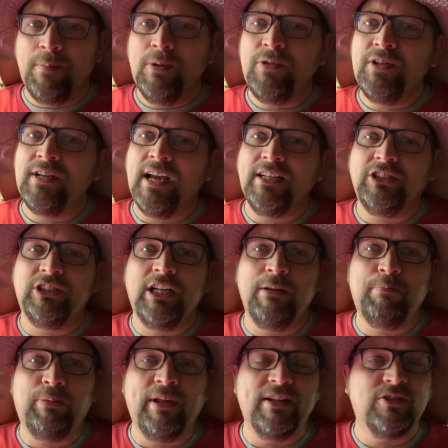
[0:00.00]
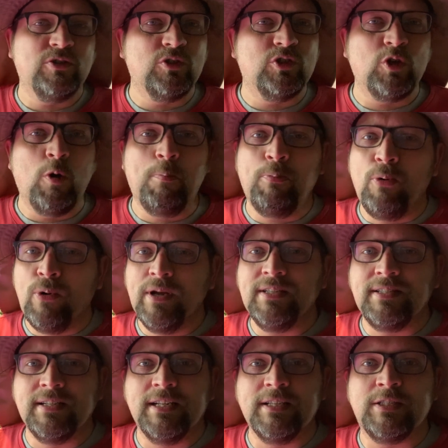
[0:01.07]
of the nightshade plants are so
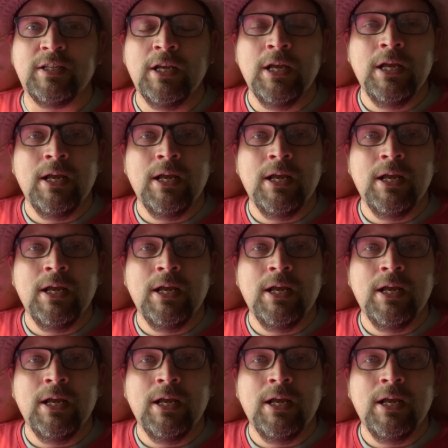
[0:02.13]
poisonous,